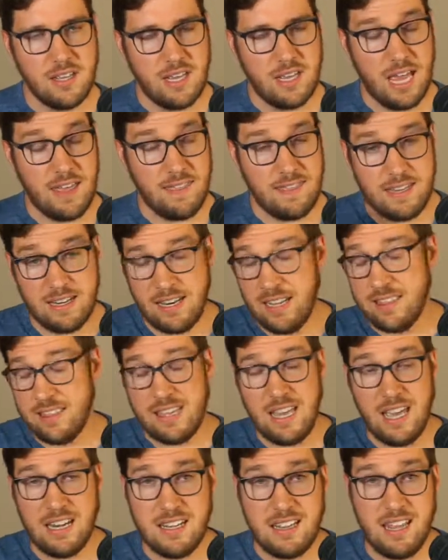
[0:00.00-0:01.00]
And then at the
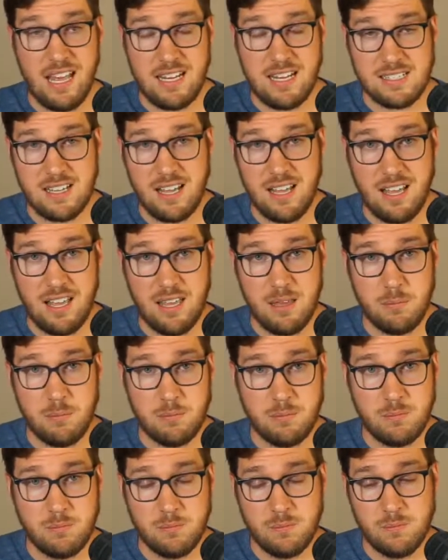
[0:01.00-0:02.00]
end of that time,
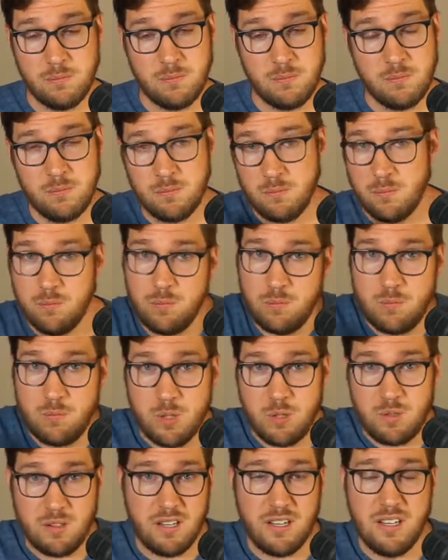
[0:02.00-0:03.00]

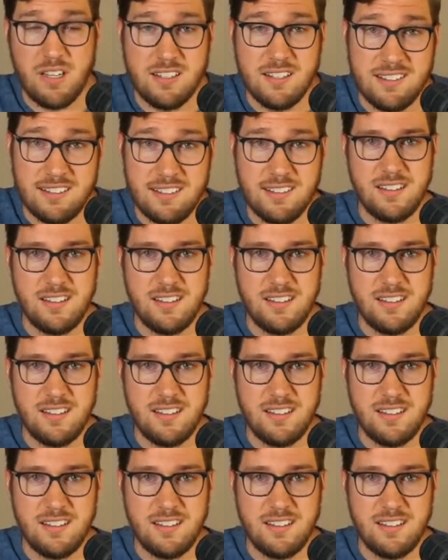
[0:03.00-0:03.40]
you're done.